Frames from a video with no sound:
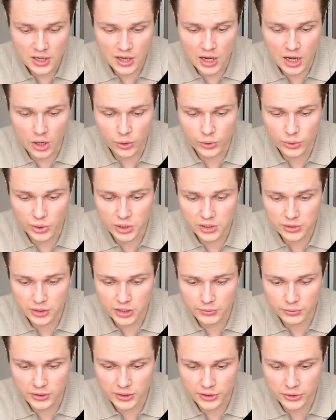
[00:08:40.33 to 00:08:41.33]
How quickly
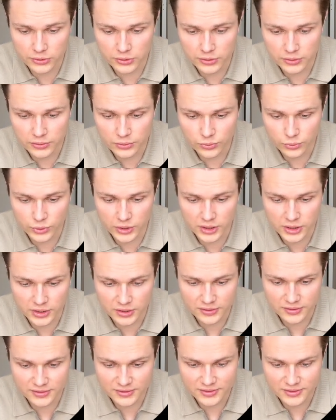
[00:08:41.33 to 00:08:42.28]
will